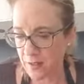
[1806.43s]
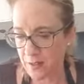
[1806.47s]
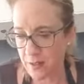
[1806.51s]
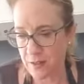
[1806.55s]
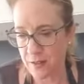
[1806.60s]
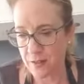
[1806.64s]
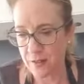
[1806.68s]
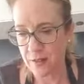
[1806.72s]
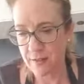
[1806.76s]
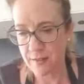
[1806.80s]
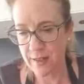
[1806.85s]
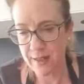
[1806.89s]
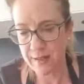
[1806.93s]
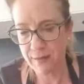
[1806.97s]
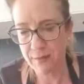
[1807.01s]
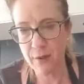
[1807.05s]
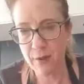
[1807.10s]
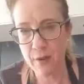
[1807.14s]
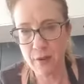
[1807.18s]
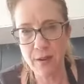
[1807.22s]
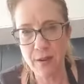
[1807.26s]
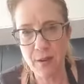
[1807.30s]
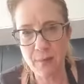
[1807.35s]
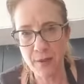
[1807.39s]
So that's
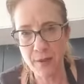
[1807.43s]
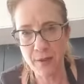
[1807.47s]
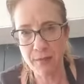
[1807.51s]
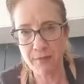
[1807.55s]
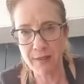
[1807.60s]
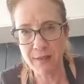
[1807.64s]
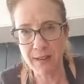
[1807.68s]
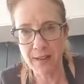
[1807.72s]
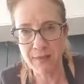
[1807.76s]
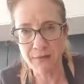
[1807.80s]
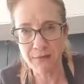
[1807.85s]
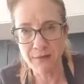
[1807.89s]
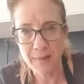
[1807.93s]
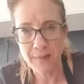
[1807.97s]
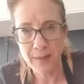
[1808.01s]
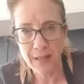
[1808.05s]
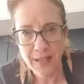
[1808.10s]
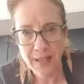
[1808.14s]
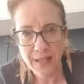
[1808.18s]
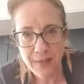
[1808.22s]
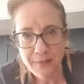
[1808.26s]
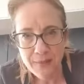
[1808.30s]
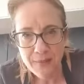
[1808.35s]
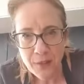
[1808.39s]
row number 3 for
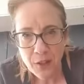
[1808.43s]
me.